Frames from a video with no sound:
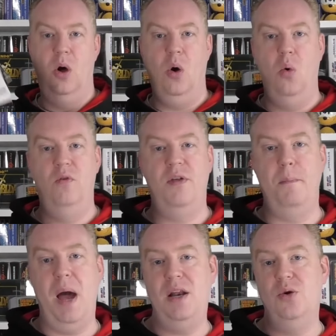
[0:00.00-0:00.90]
all of the
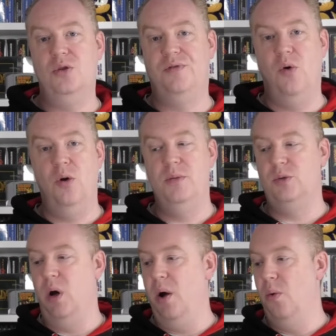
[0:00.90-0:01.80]
manuals for them
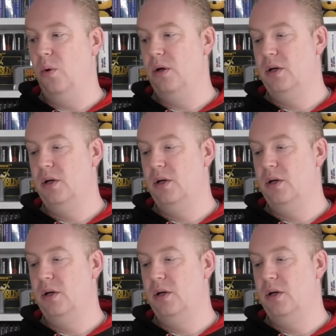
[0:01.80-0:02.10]
as well.